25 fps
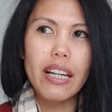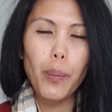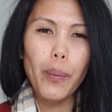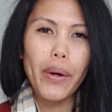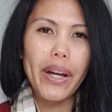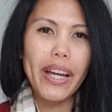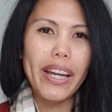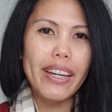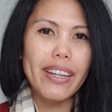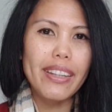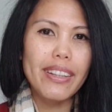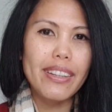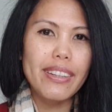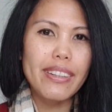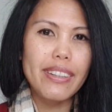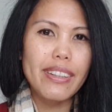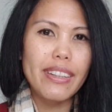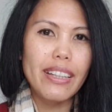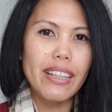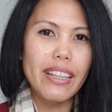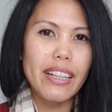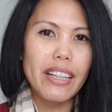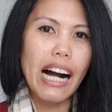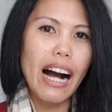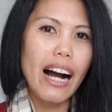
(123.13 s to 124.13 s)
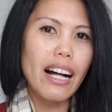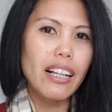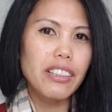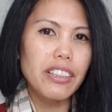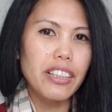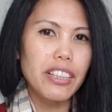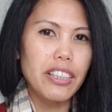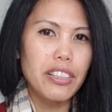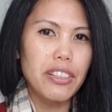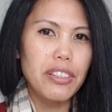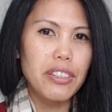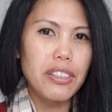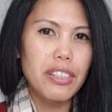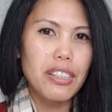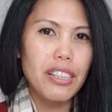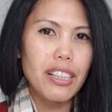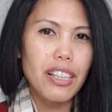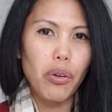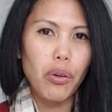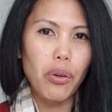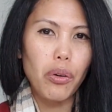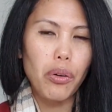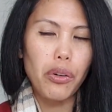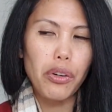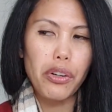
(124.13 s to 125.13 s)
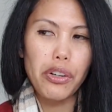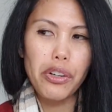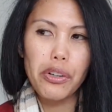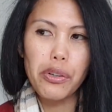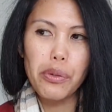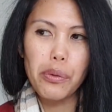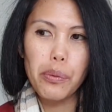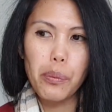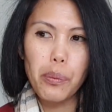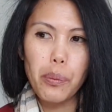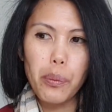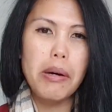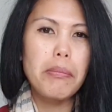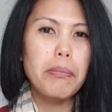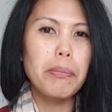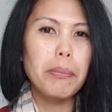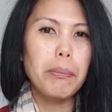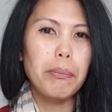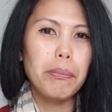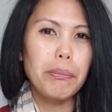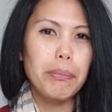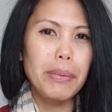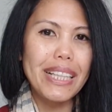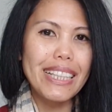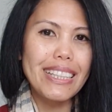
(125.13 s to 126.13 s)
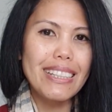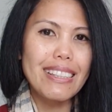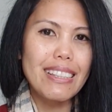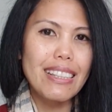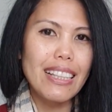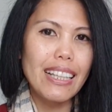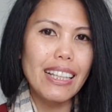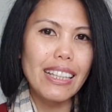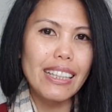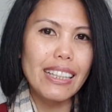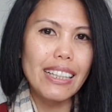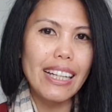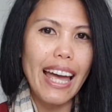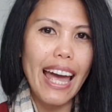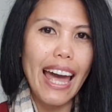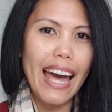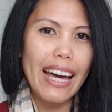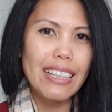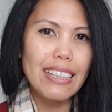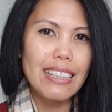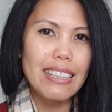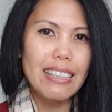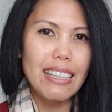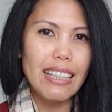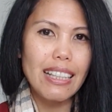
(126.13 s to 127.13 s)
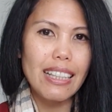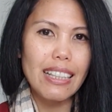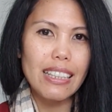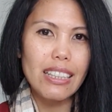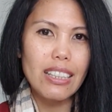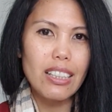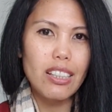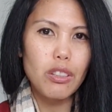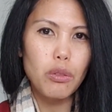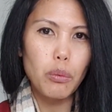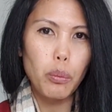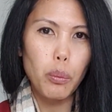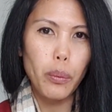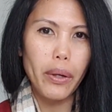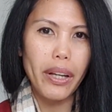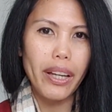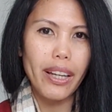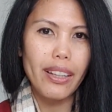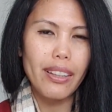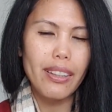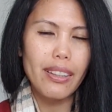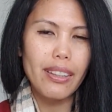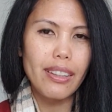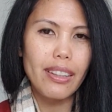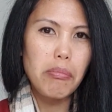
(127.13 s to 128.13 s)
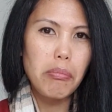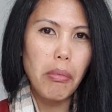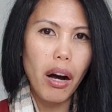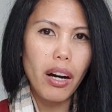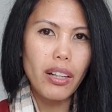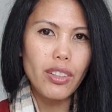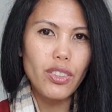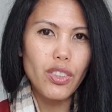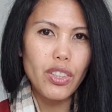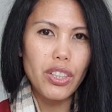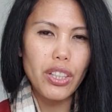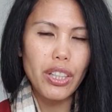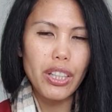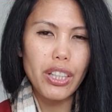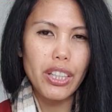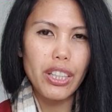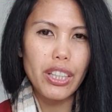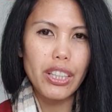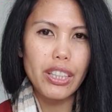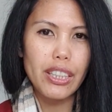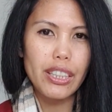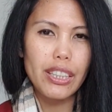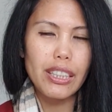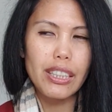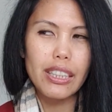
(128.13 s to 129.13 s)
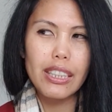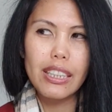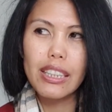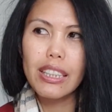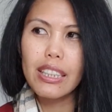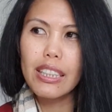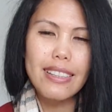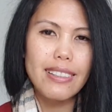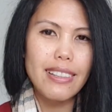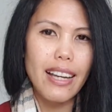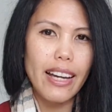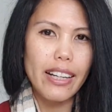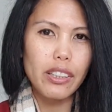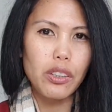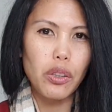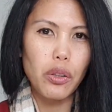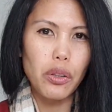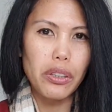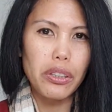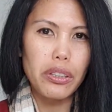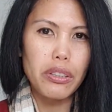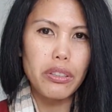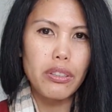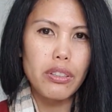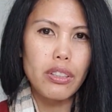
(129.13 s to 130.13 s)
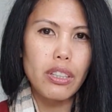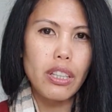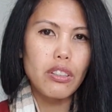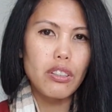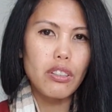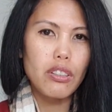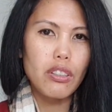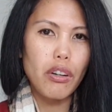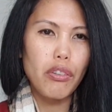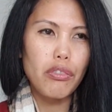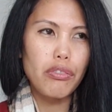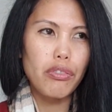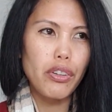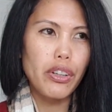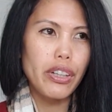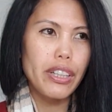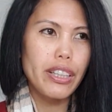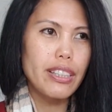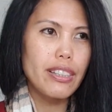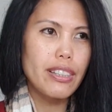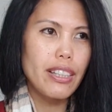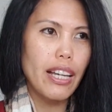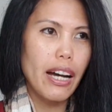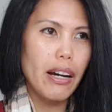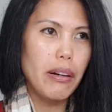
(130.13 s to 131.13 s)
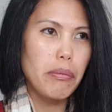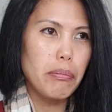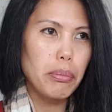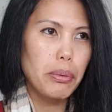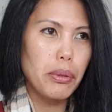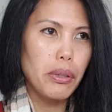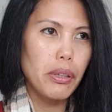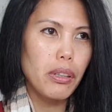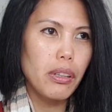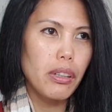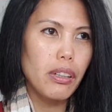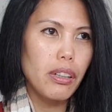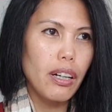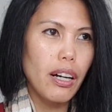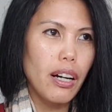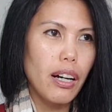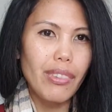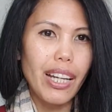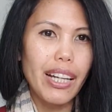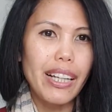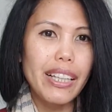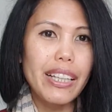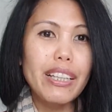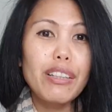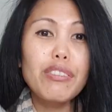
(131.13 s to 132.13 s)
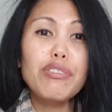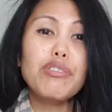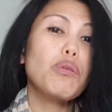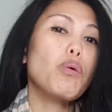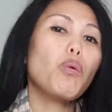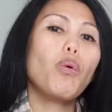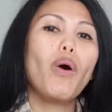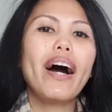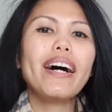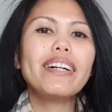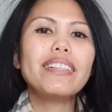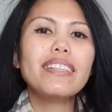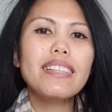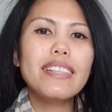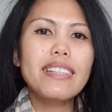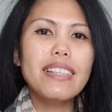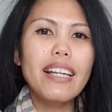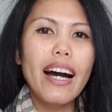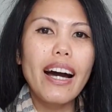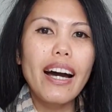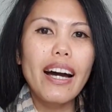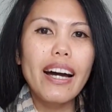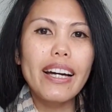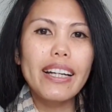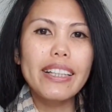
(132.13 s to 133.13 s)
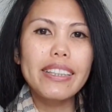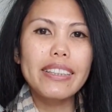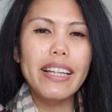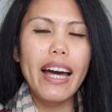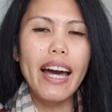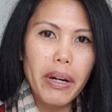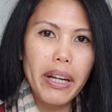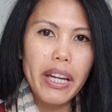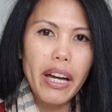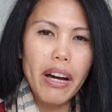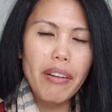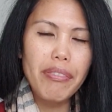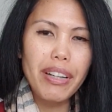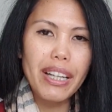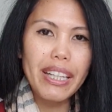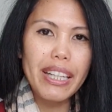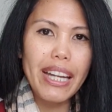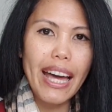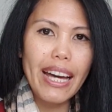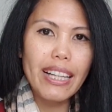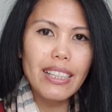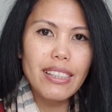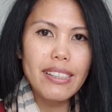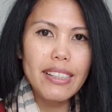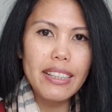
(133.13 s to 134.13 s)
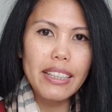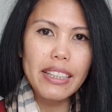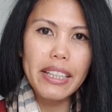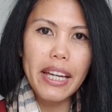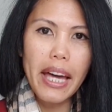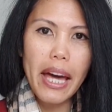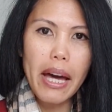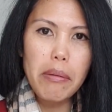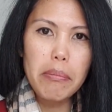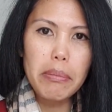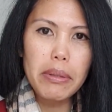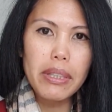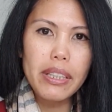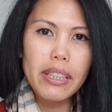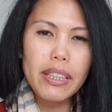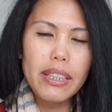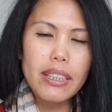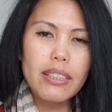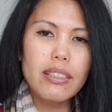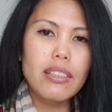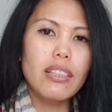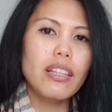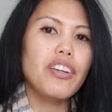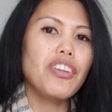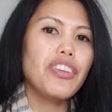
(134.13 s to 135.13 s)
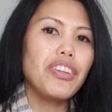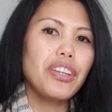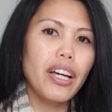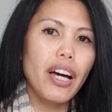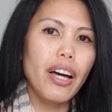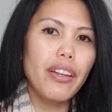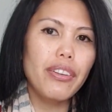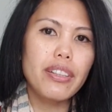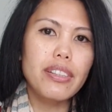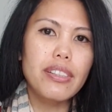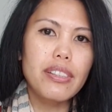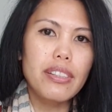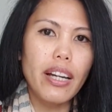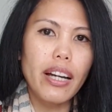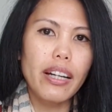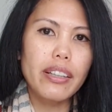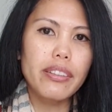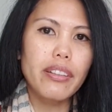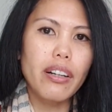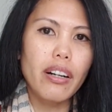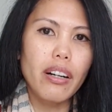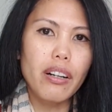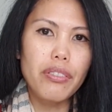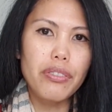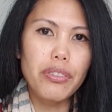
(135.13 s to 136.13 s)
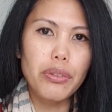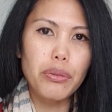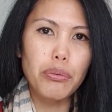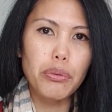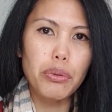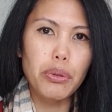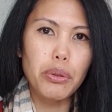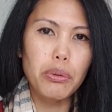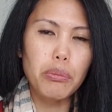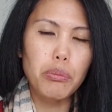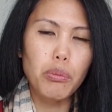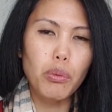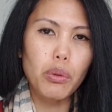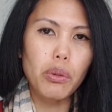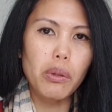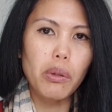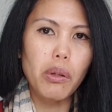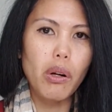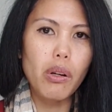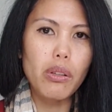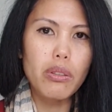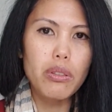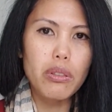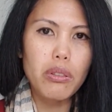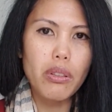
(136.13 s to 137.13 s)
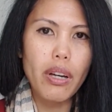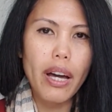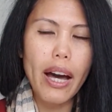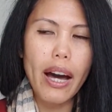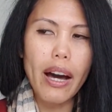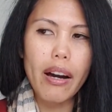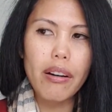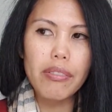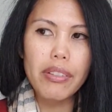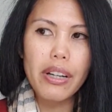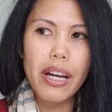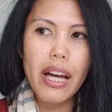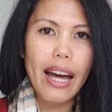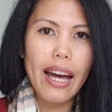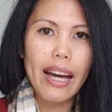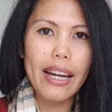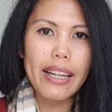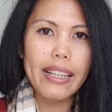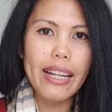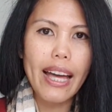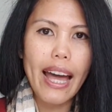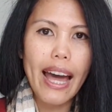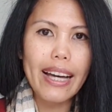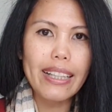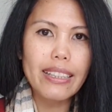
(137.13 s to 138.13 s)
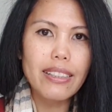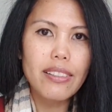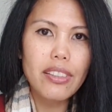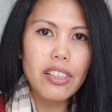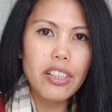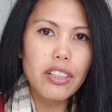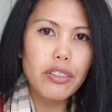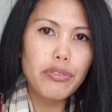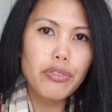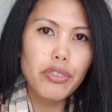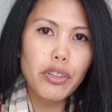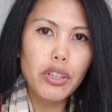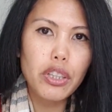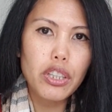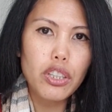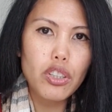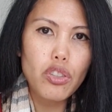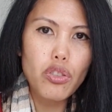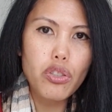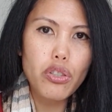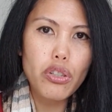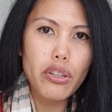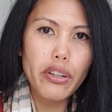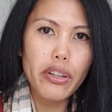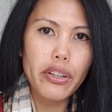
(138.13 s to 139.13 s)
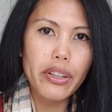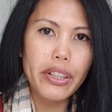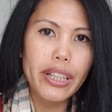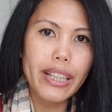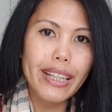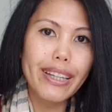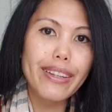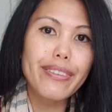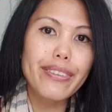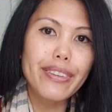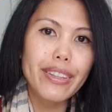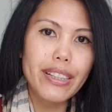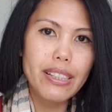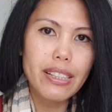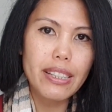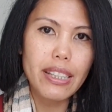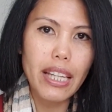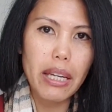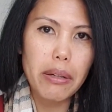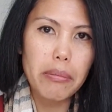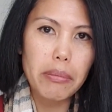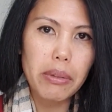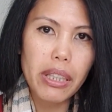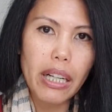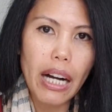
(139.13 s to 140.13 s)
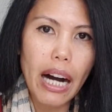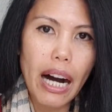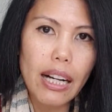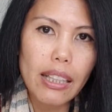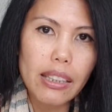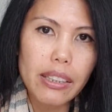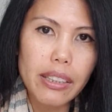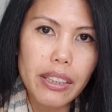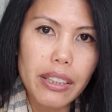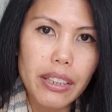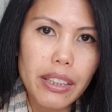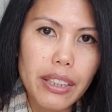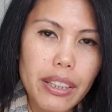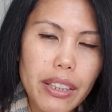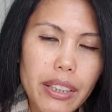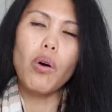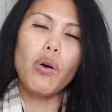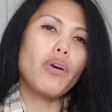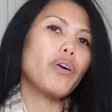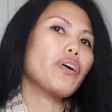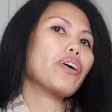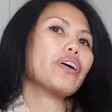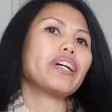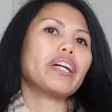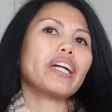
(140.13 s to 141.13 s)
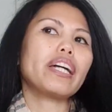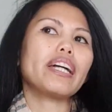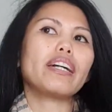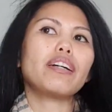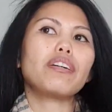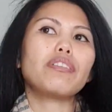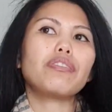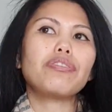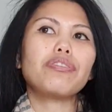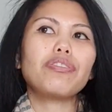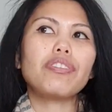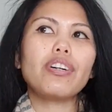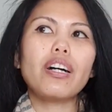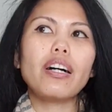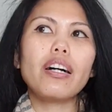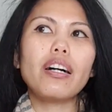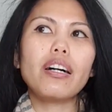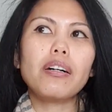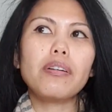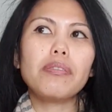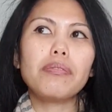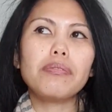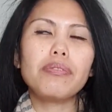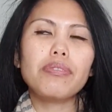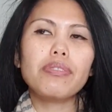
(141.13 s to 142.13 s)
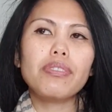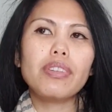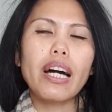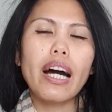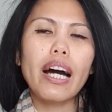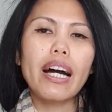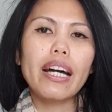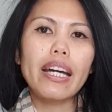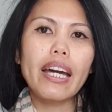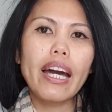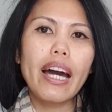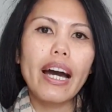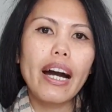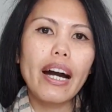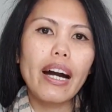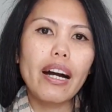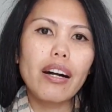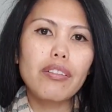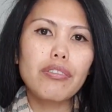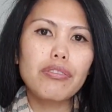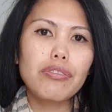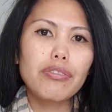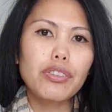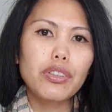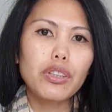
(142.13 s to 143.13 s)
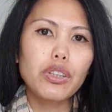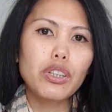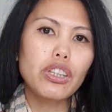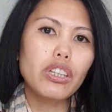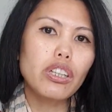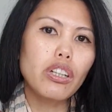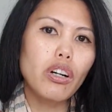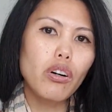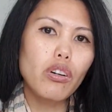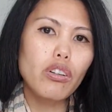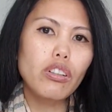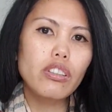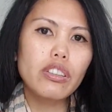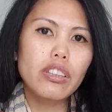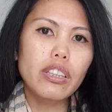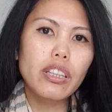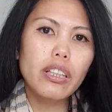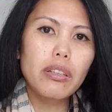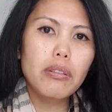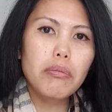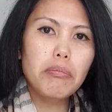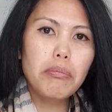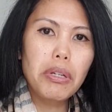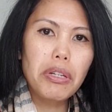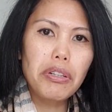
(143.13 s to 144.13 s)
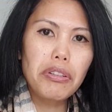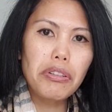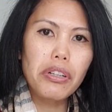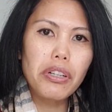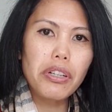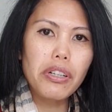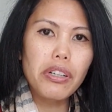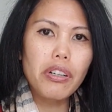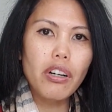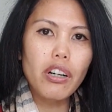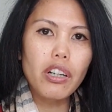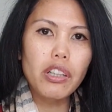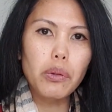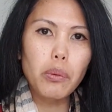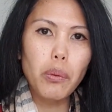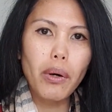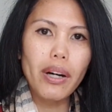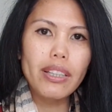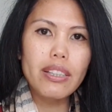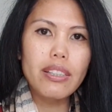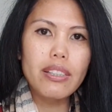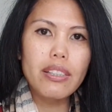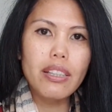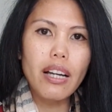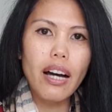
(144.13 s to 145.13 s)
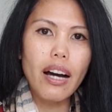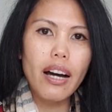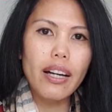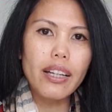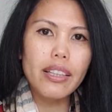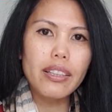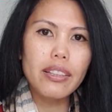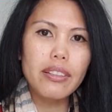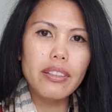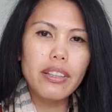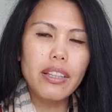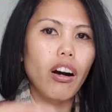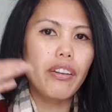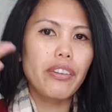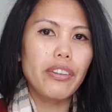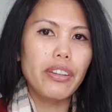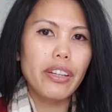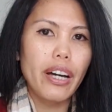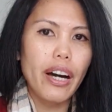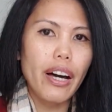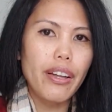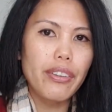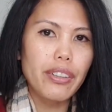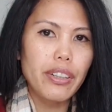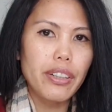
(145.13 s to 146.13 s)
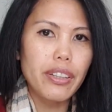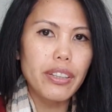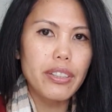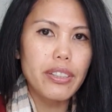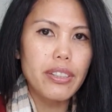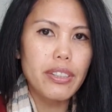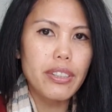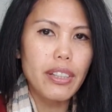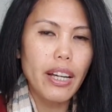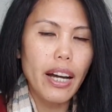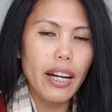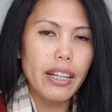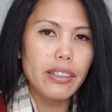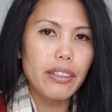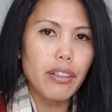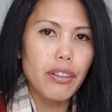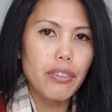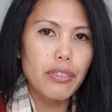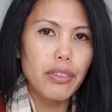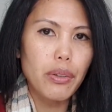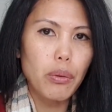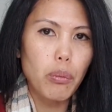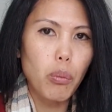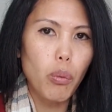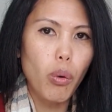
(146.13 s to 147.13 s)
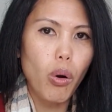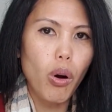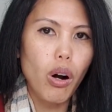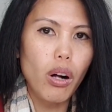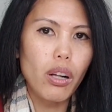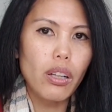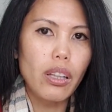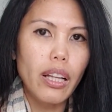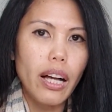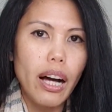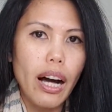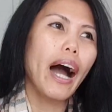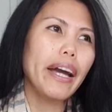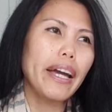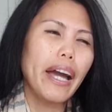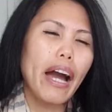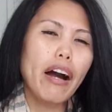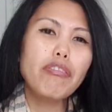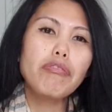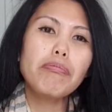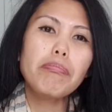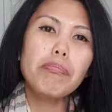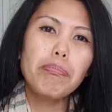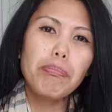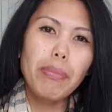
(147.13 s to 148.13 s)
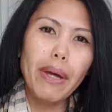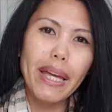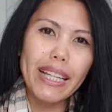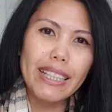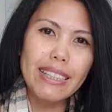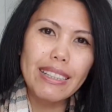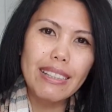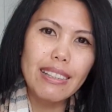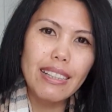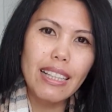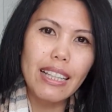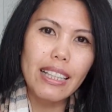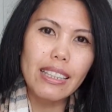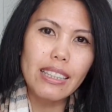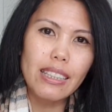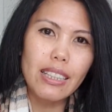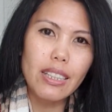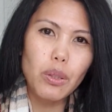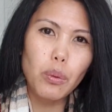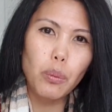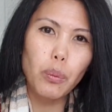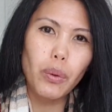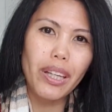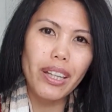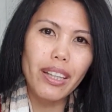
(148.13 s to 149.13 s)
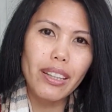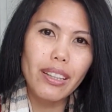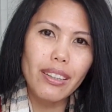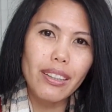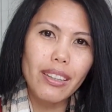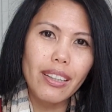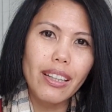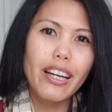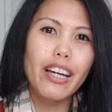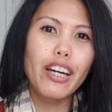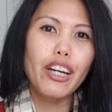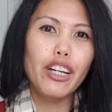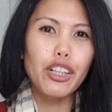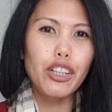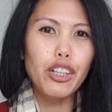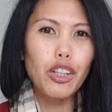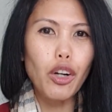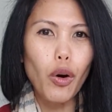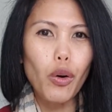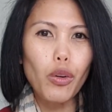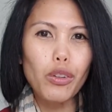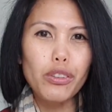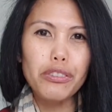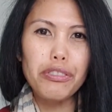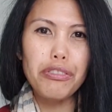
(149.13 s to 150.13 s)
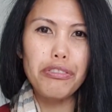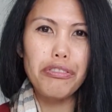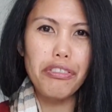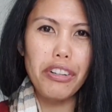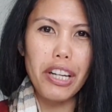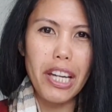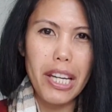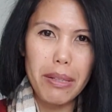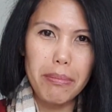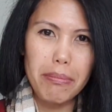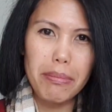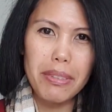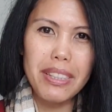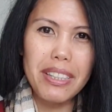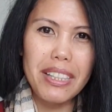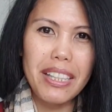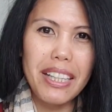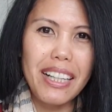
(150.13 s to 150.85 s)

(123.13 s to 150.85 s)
with colors or mixing antiques with modern decors. So for example, if one side I have an antique cabinet, the other side of the room will also have an antique furniture in the same color. Or if I have gold mirror on one side, on the other side of the wall I have paintings with gold frames.